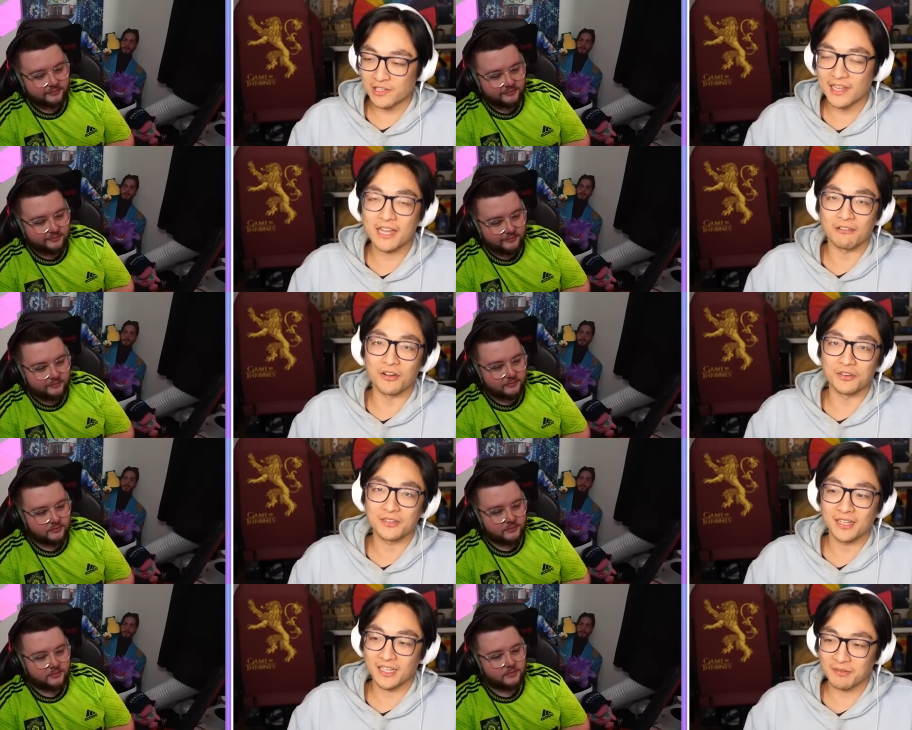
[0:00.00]
Speaker 1: later on,
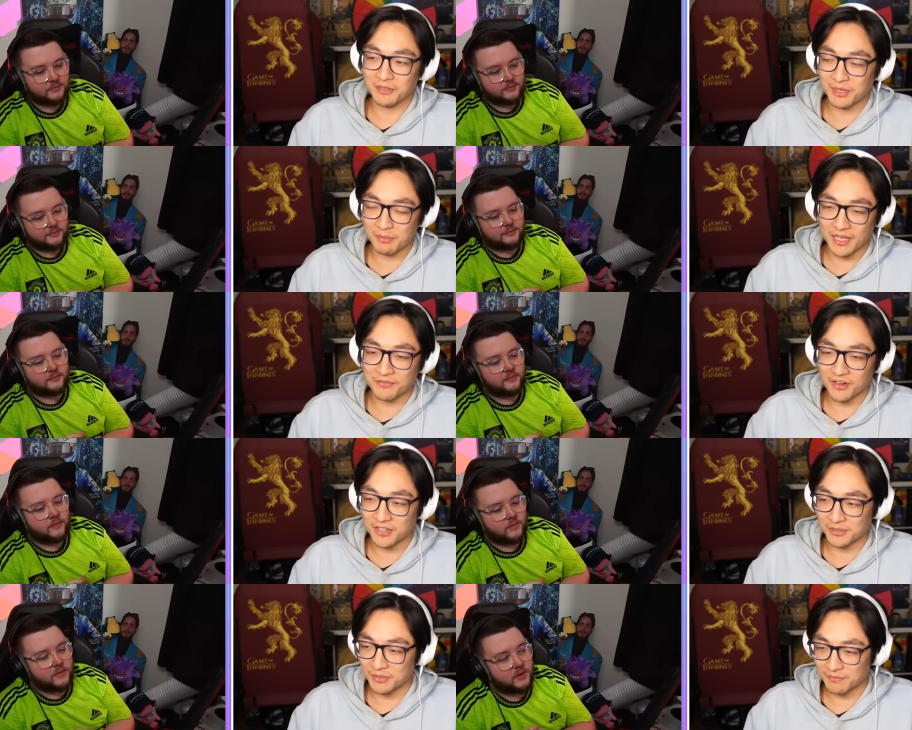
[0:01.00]
uh, especially when he played for
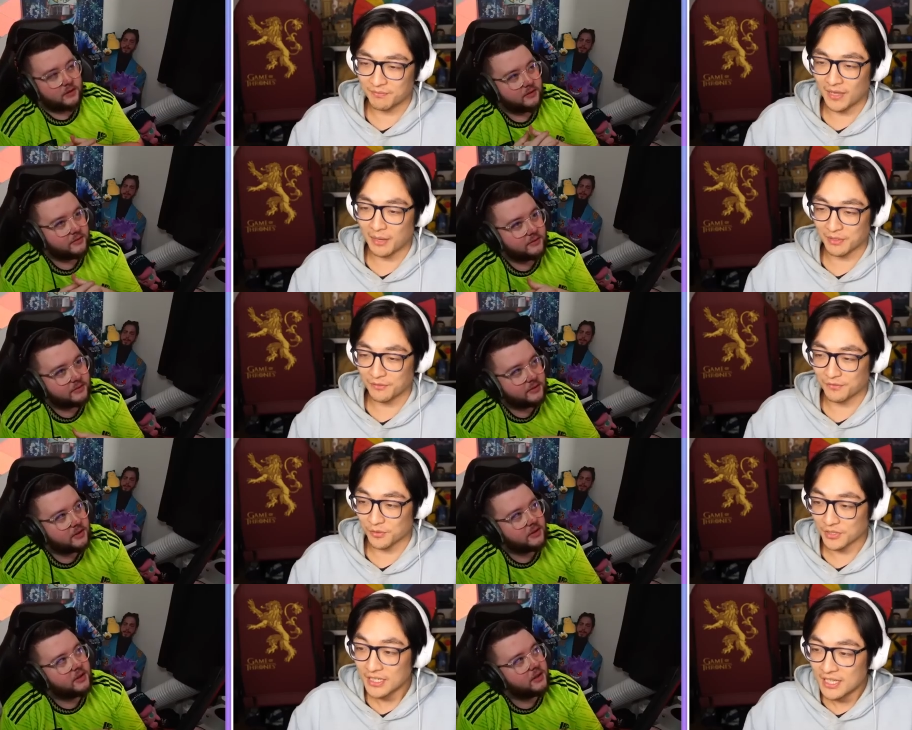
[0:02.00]
Arsenal, the absolute
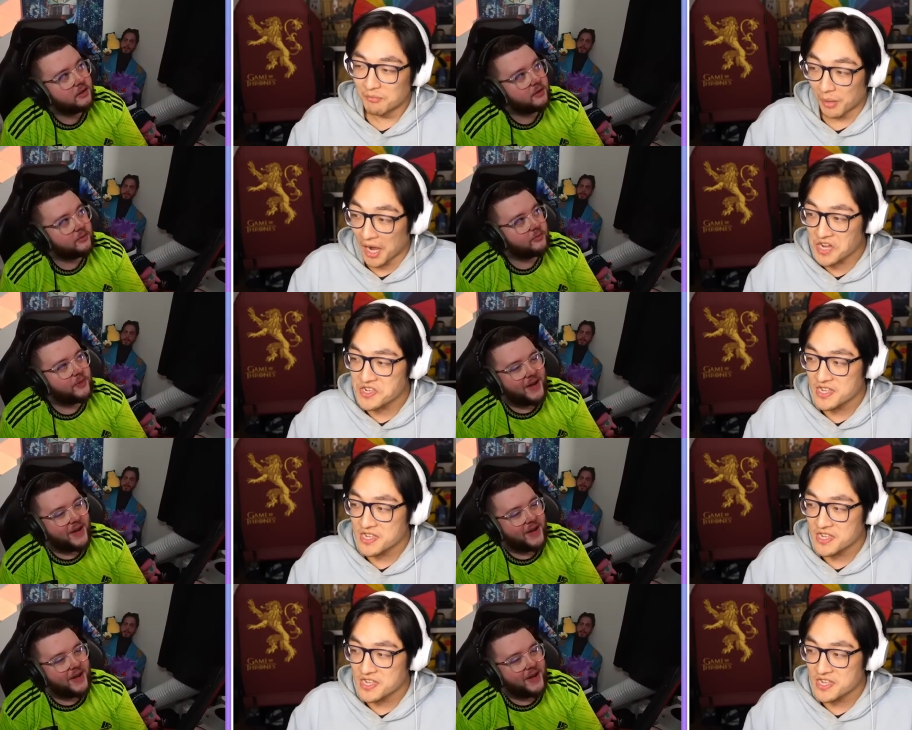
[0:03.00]
fraud. But